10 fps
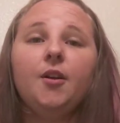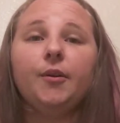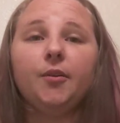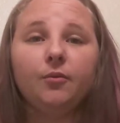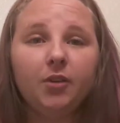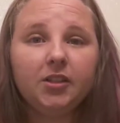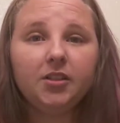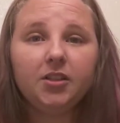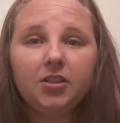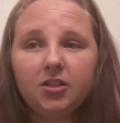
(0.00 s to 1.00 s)
we
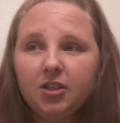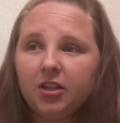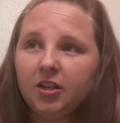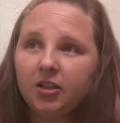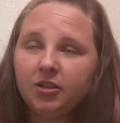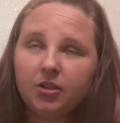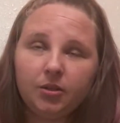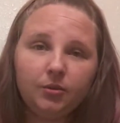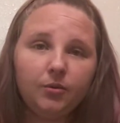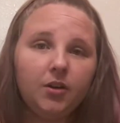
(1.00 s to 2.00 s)
rushed
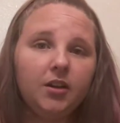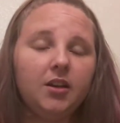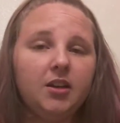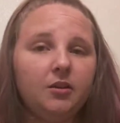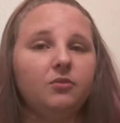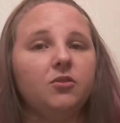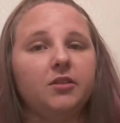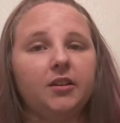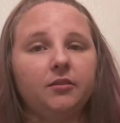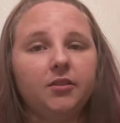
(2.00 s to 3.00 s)
to an
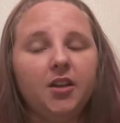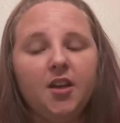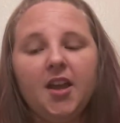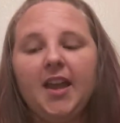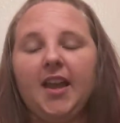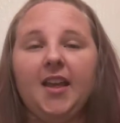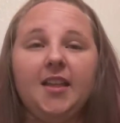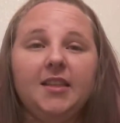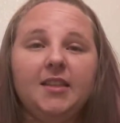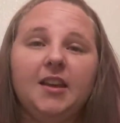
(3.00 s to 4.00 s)
ultrasound,
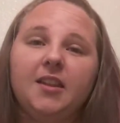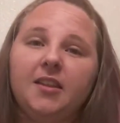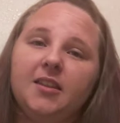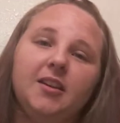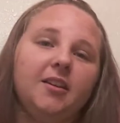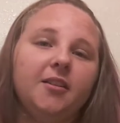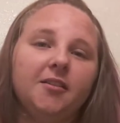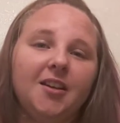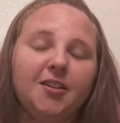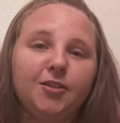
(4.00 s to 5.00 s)
and
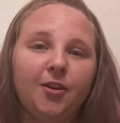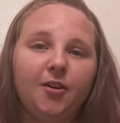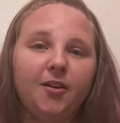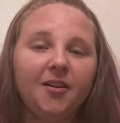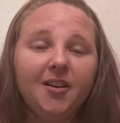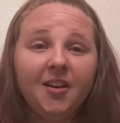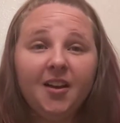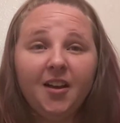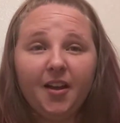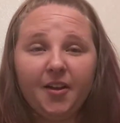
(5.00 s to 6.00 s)
there they saw,
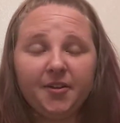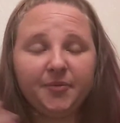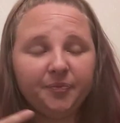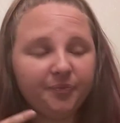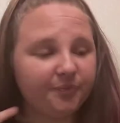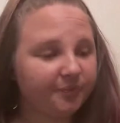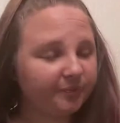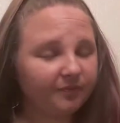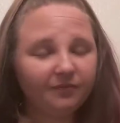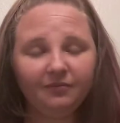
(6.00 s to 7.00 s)
oh
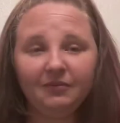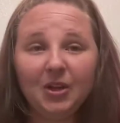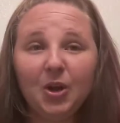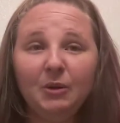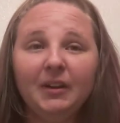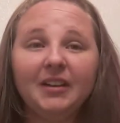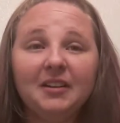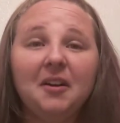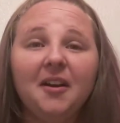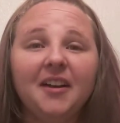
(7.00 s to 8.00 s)
my
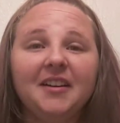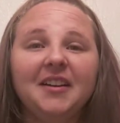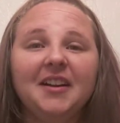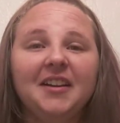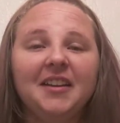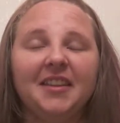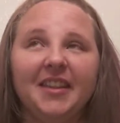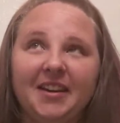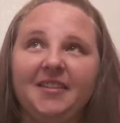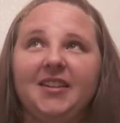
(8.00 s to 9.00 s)
god,
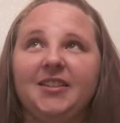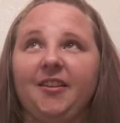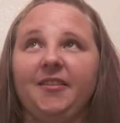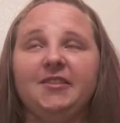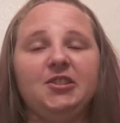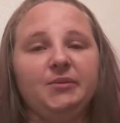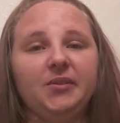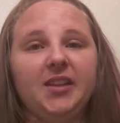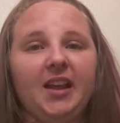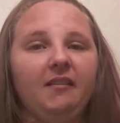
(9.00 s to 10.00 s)
there they saw that she
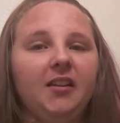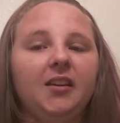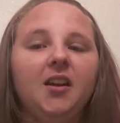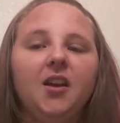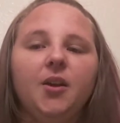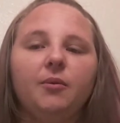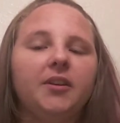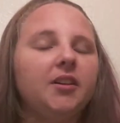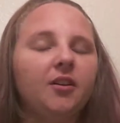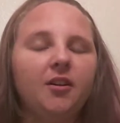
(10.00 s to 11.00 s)
was having
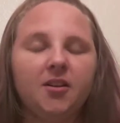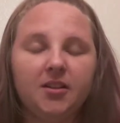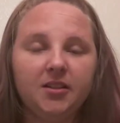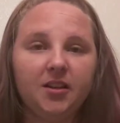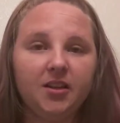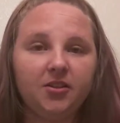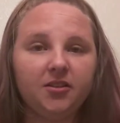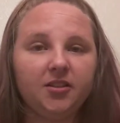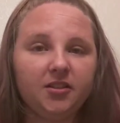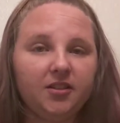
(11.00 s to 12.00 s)
what they call an
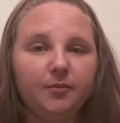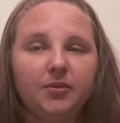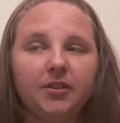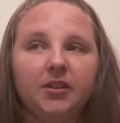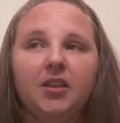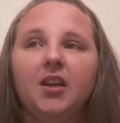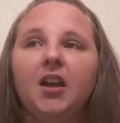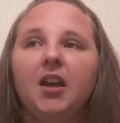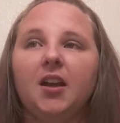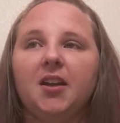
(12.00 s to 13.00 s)
intussusception.
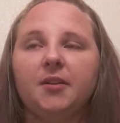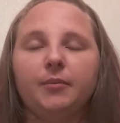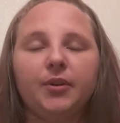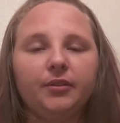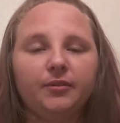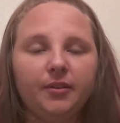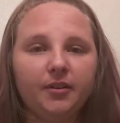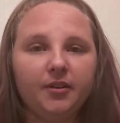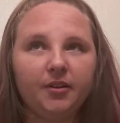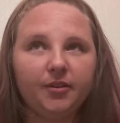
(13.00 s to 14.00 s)

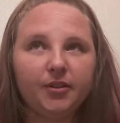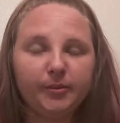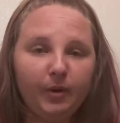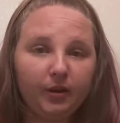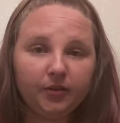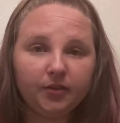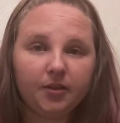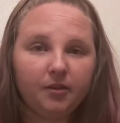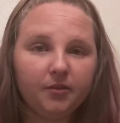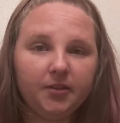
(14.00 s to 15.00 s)
Her smaller
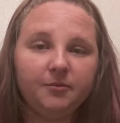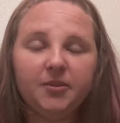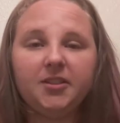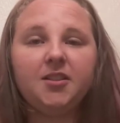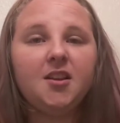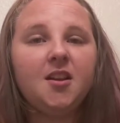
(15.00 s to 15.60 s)
colon was